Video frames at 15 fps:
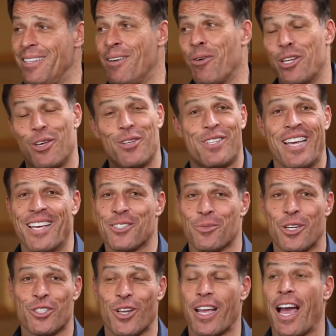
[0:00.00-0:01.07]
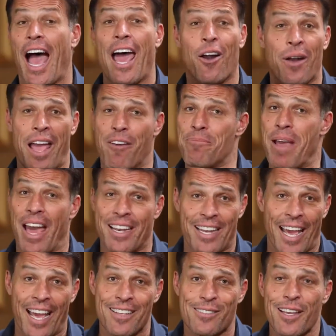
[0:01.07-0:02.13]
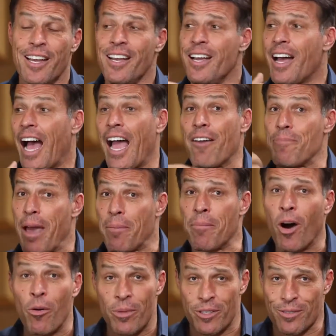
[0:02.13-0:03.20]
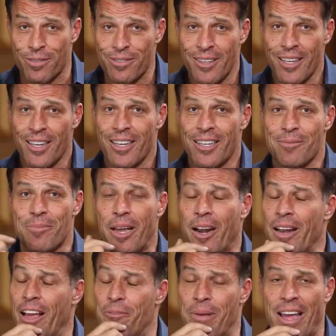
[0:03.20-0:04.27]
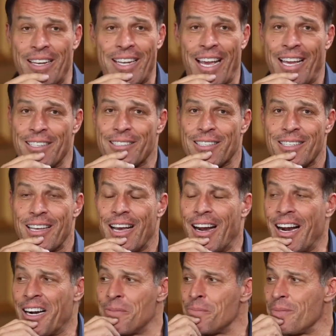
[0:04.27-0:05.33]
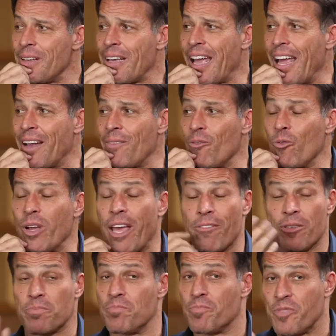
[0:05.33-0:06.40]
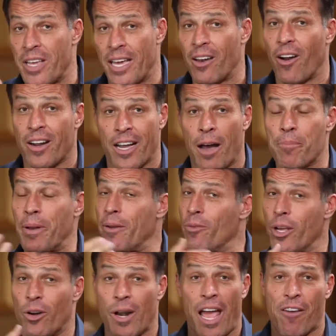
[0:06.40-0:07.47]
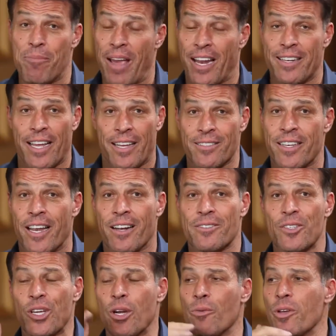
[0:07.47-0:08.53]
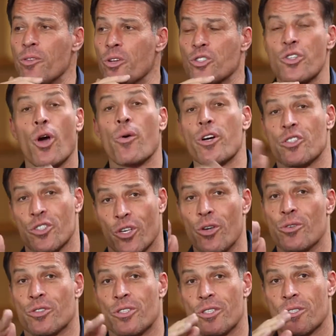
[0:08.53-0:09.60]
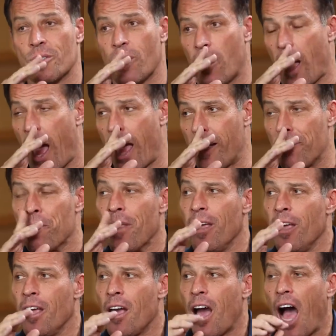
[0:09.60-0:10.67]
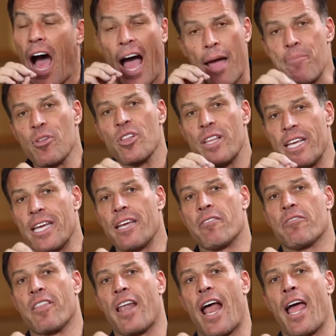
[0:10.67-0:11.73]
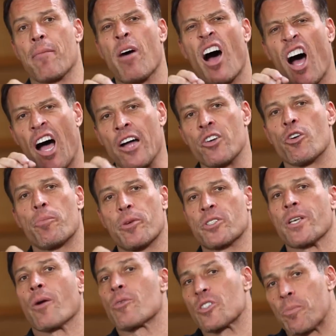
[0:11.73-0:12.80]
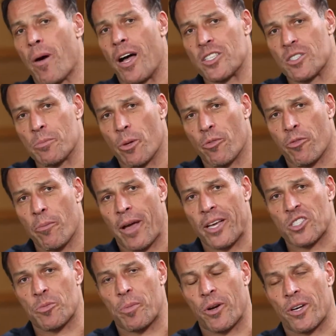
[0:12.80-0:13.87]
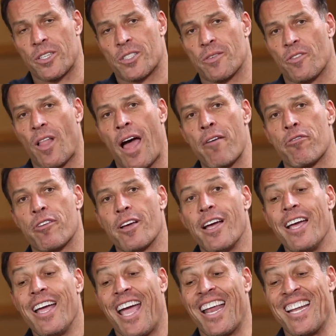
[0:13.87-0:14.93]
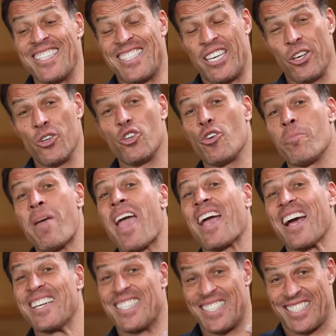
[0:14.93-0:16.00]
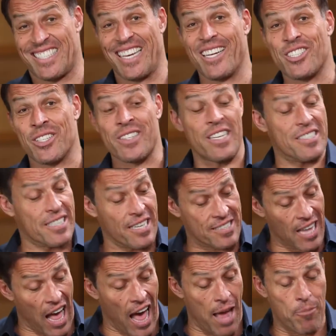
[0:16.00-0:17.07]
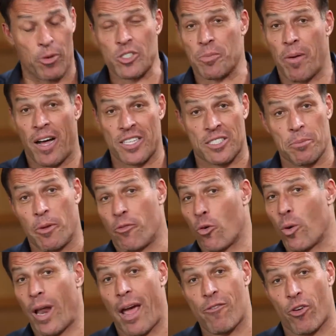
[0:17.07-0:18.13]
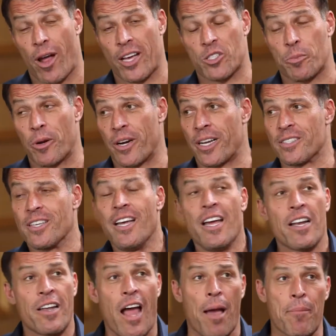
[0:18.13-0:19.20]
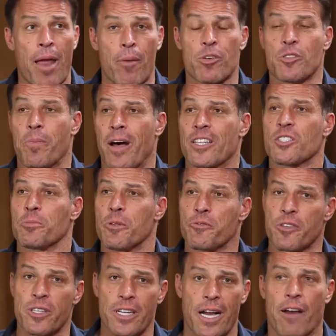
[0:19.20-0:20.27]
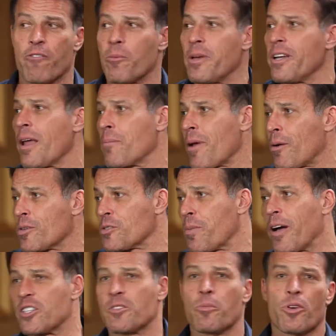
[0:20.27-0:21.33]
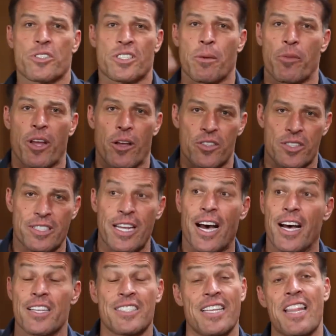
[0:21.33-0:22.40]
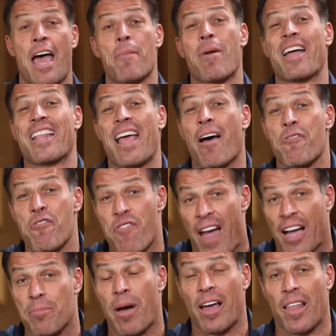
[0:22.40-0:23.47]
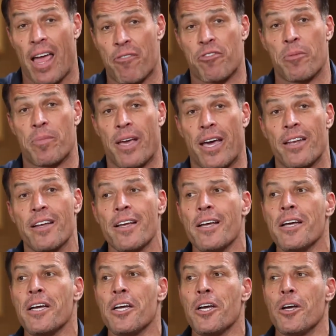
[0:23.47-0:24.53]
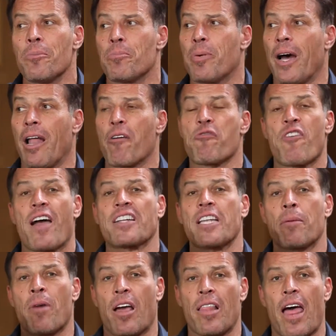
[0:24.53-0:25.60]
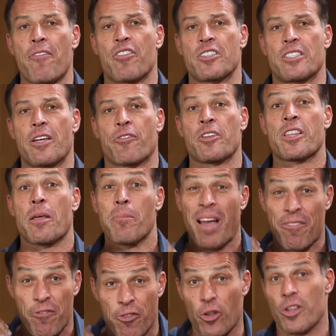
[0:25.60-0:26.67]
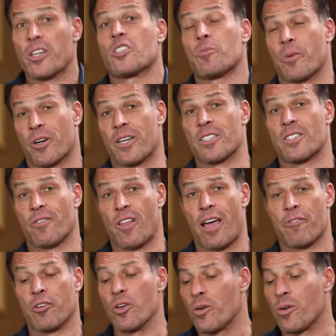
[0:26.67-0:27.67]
What you see is what you get. I don't have bad days. I have bad moments, but I don't have bad days. And we have a thing at our company, we don't have bad days here. You know, there's no excuses. I believe that I am 100% responsible for my experience of life. And until you make a decision that says, I'm responsible for whatever I experience, now I'm not responsible for the government, I'm not responsible for what someone else does, and that might affect my life a bit. But affecting my life is different than my full experience of life.